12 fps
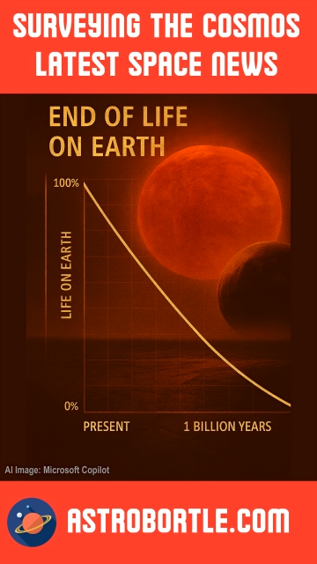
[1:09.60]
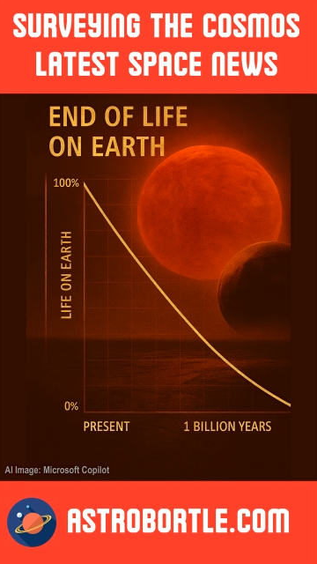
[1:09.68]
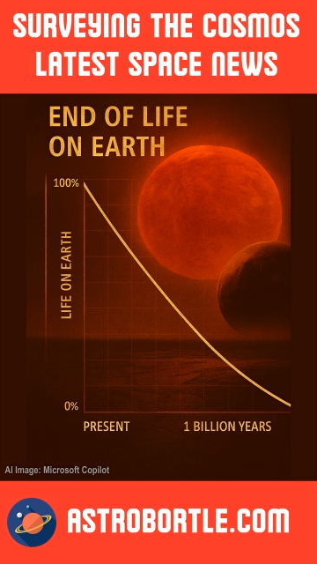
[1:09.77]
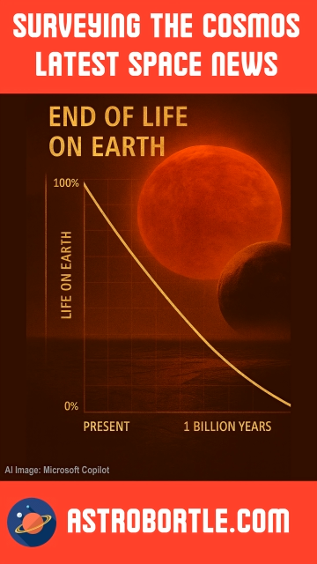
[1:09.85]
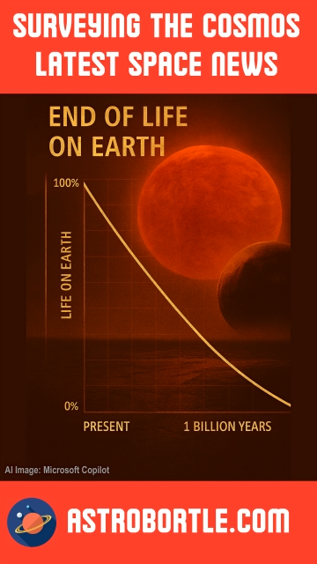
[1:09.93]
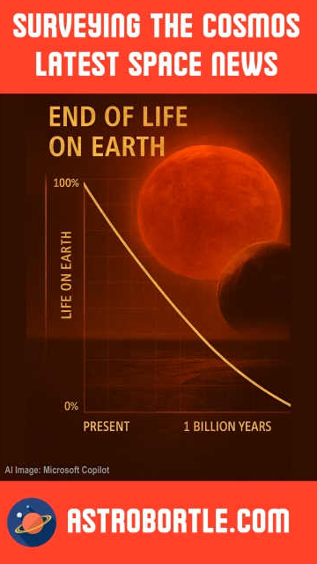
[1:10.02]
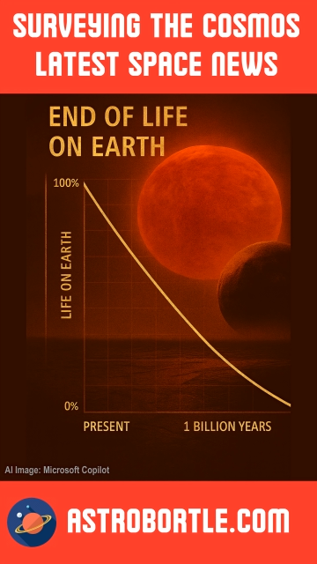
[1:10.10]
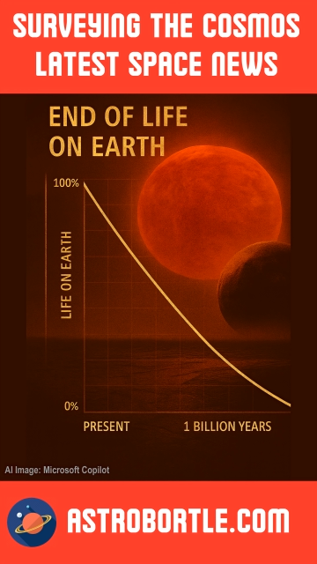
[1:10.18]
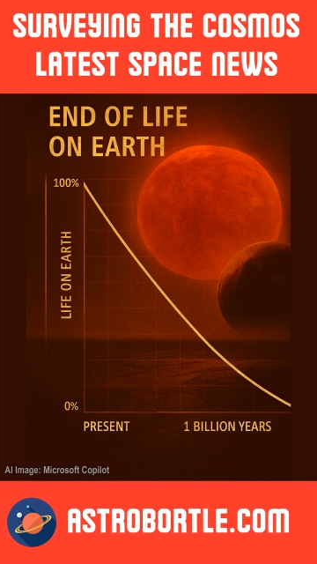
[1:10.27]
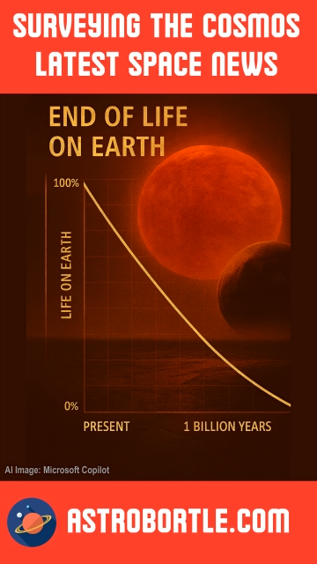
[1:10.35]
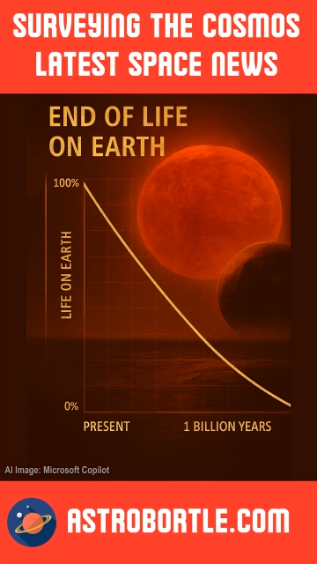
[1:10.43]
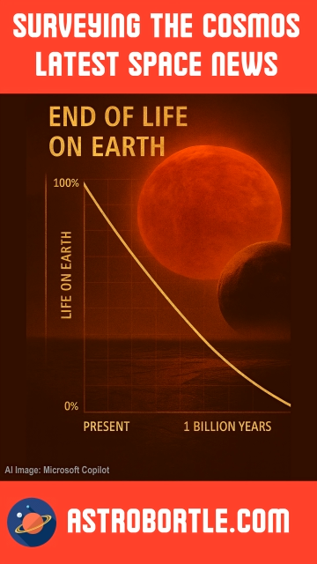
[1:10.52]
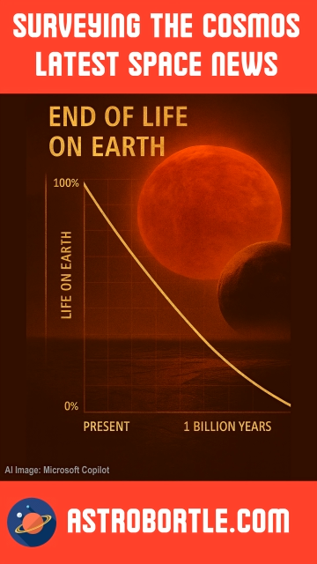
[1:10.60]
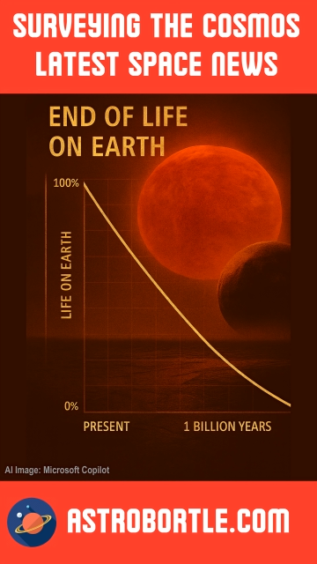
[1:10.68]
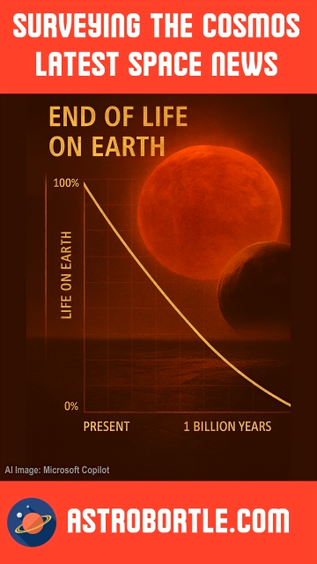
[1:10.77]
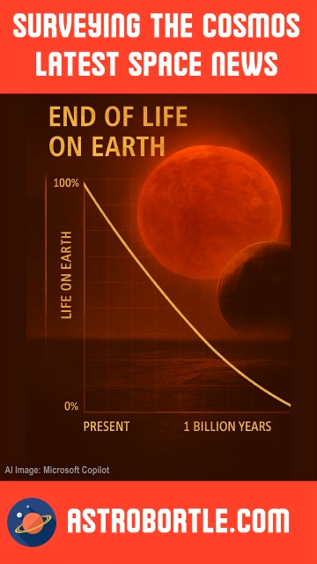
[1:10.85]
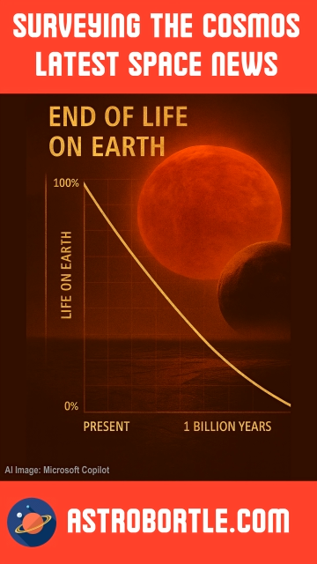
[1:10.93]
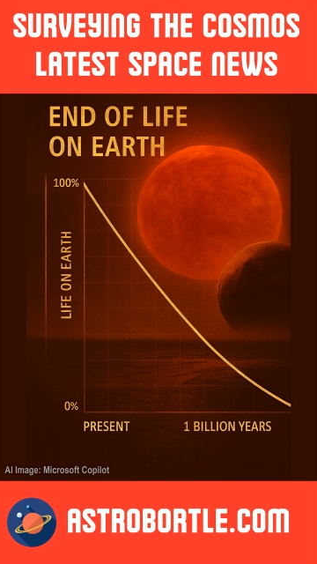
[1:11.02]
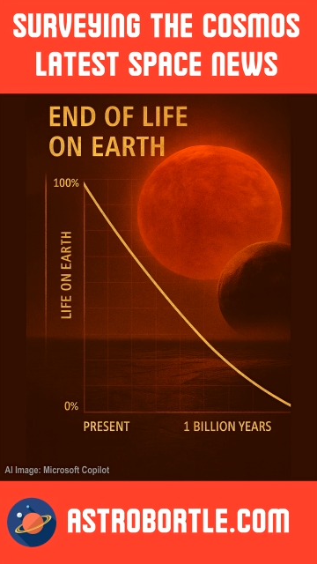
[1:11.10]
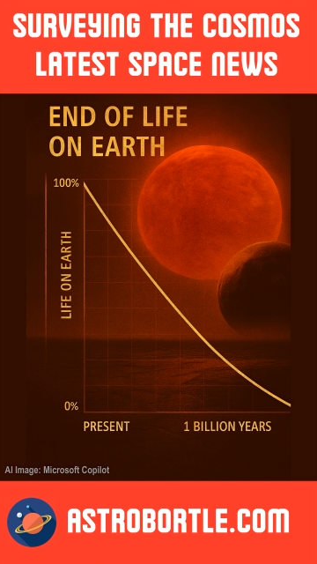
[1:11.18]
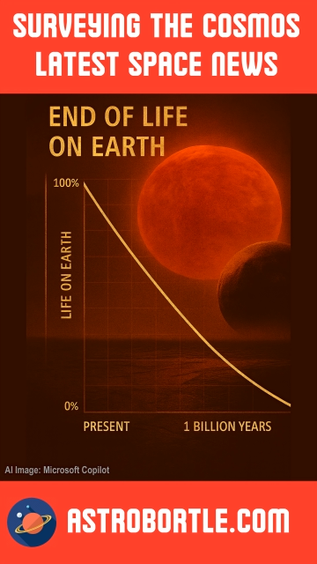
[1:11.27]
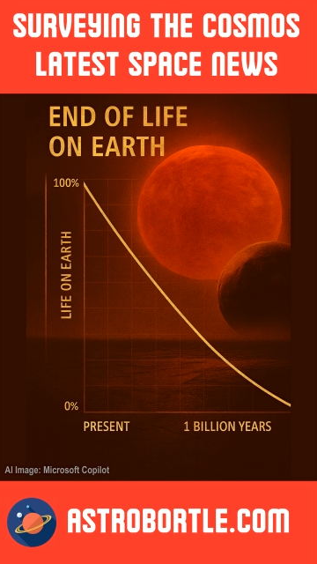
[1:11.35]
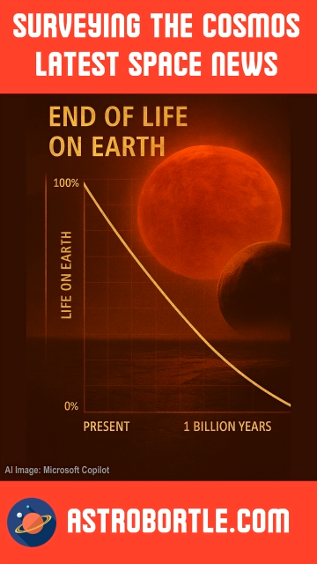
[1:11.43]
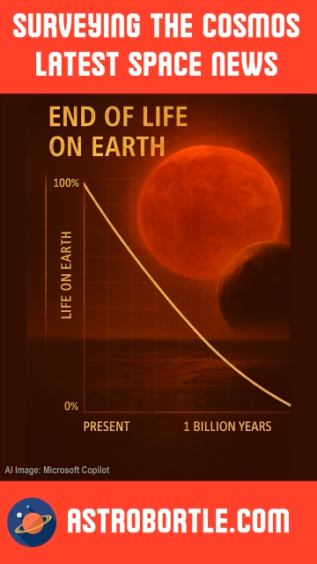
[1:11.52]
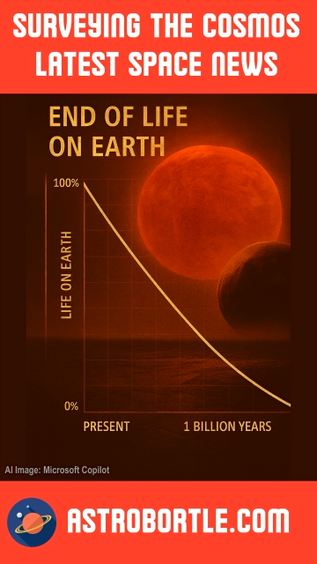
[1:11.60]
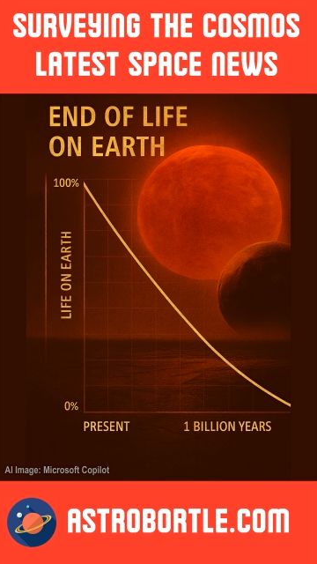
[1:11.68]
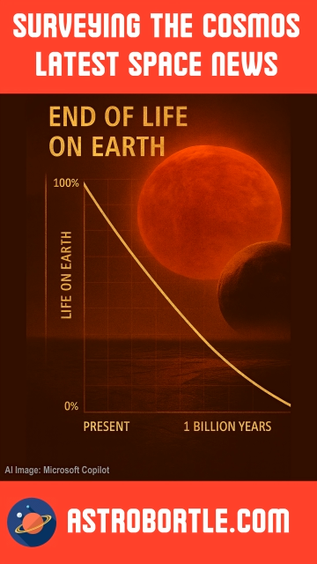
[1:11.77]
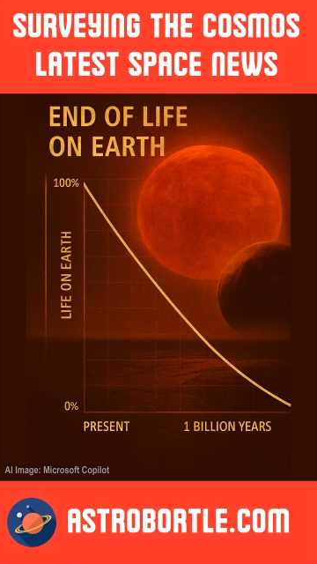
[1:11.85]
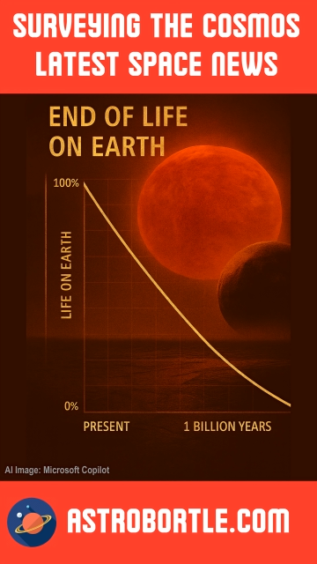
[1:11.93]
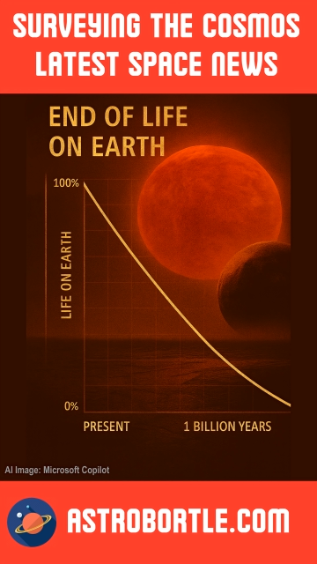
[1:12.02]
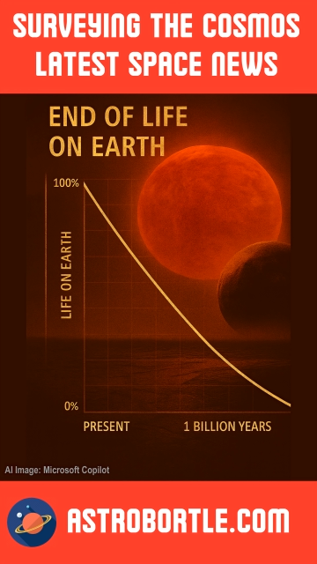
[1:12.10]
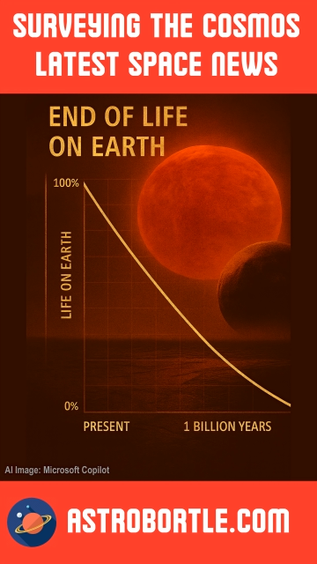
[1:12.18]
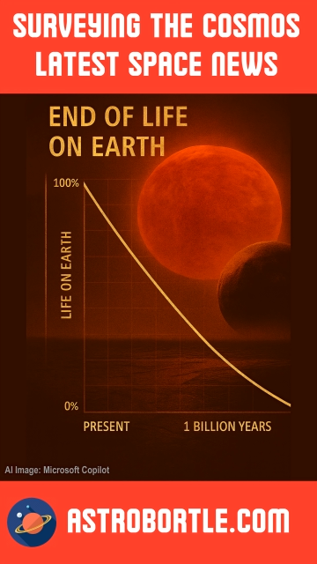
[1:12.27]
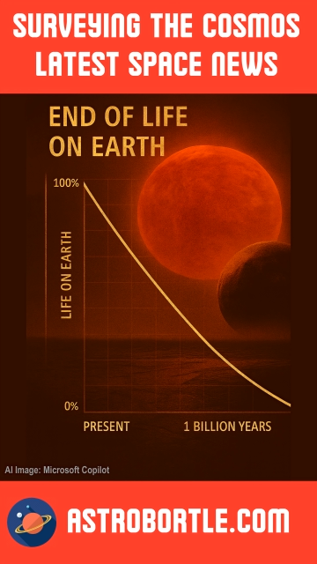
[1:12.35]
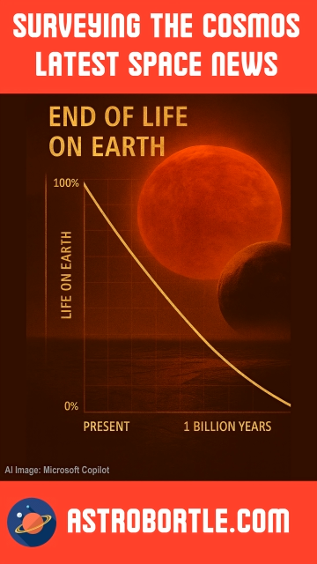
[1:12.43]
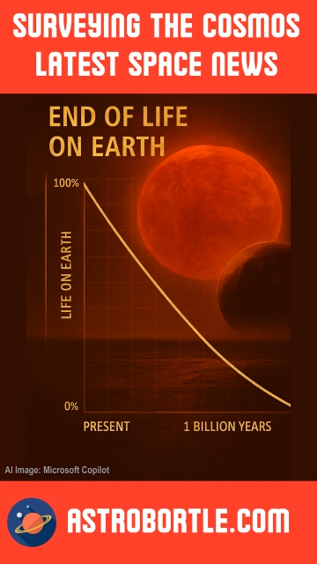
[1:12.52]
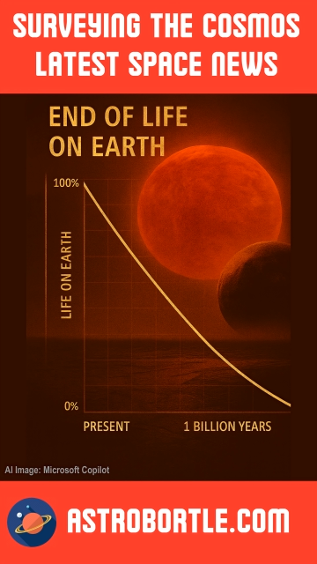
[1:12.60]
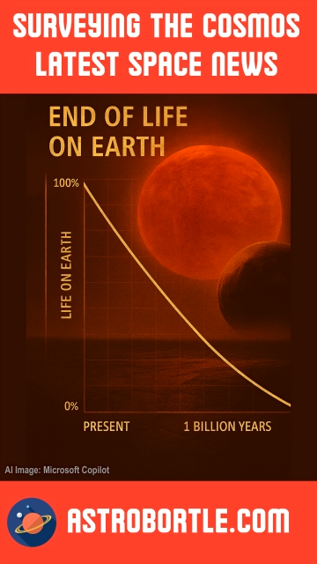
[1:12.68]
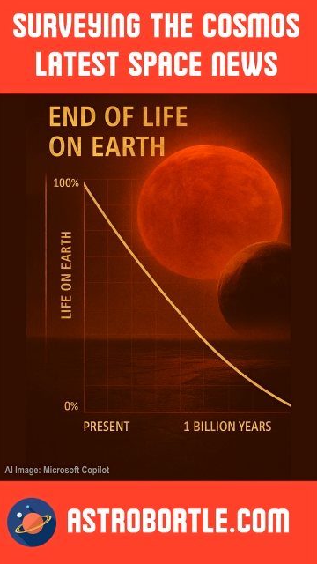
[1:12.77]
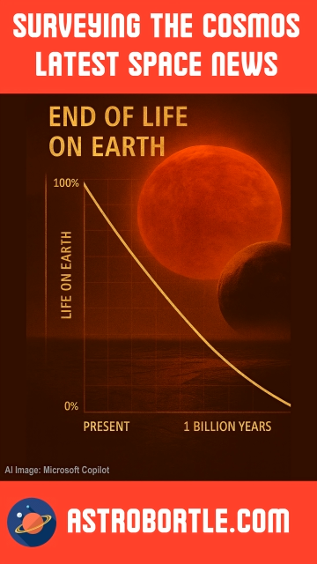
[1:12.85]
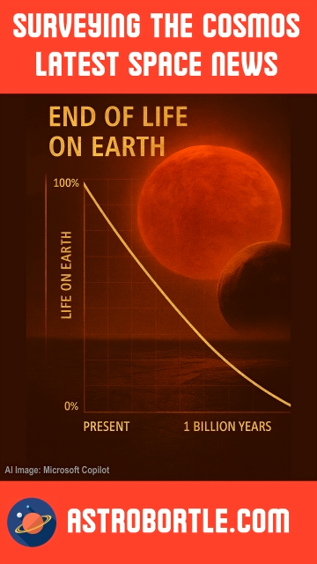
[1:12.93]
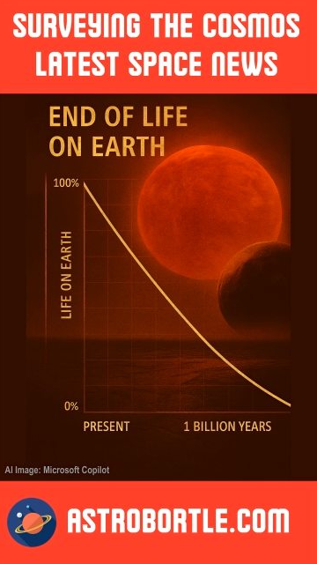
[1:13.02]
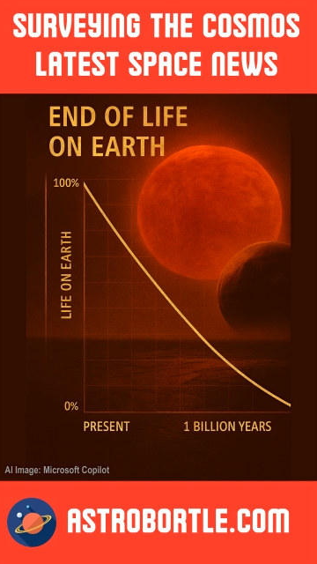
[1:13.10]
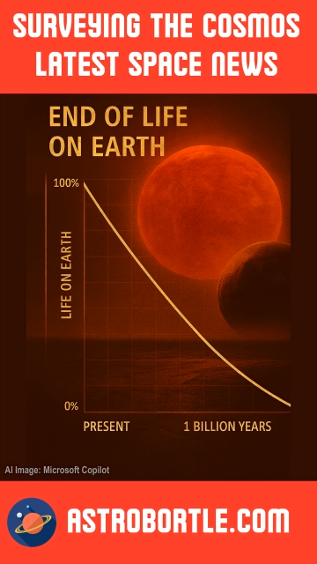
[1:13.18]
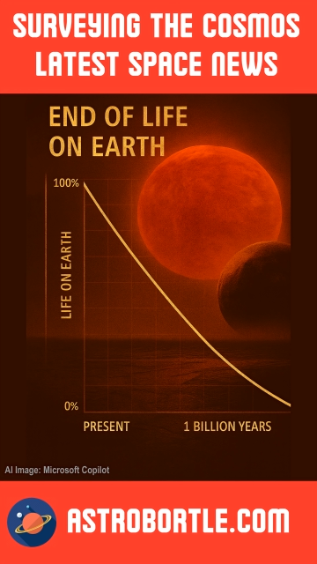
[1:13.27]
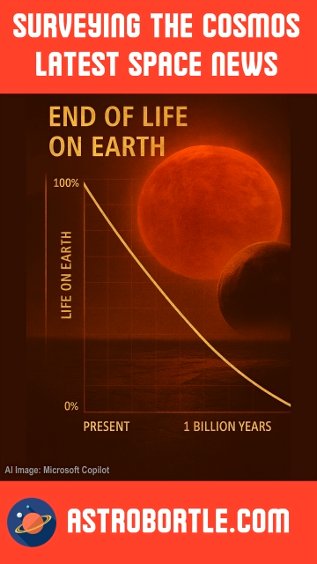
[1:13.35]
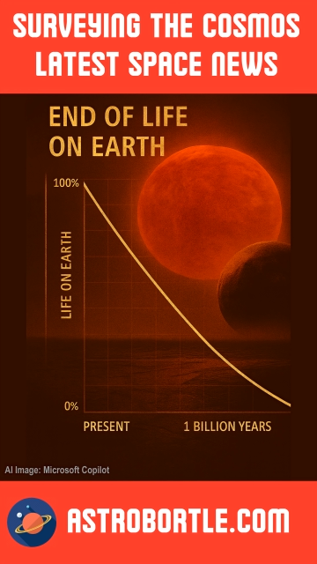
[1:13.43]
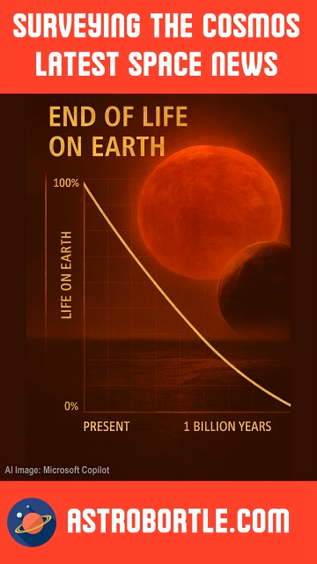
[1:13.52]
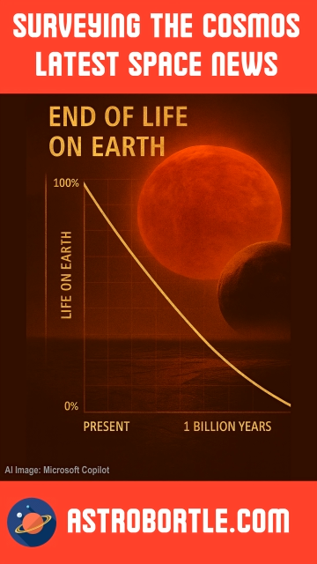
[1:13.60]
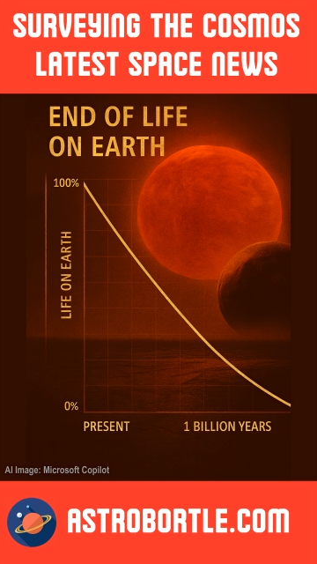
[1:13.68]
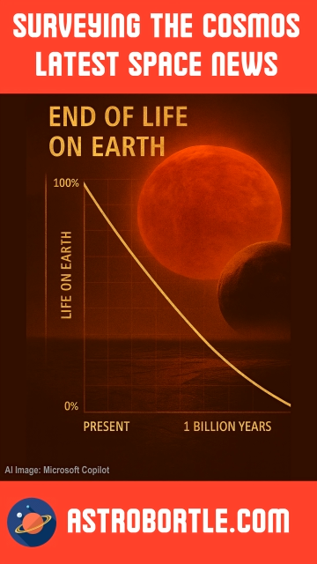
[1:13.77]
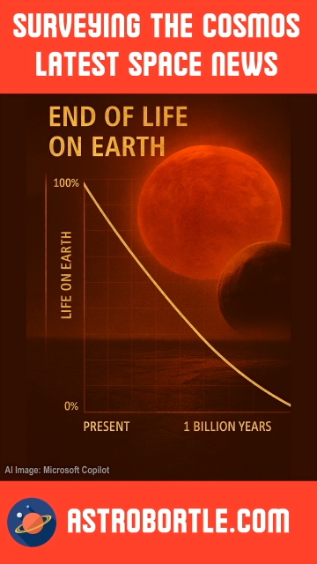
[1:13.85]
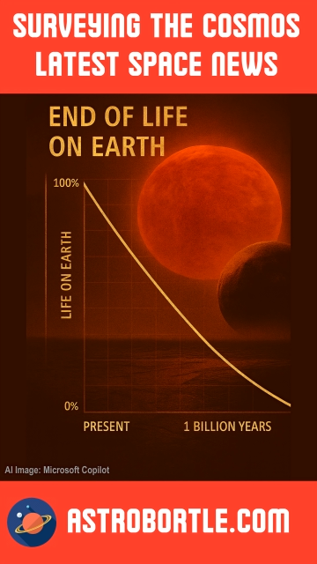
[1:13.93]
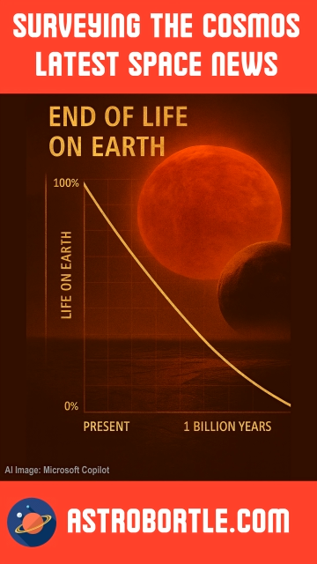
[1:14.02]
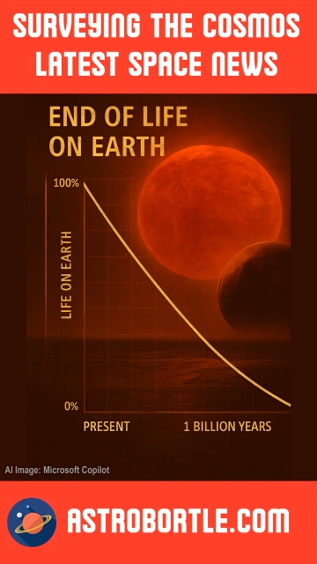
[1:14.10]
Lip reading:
No face is visible, so there are no lips to read.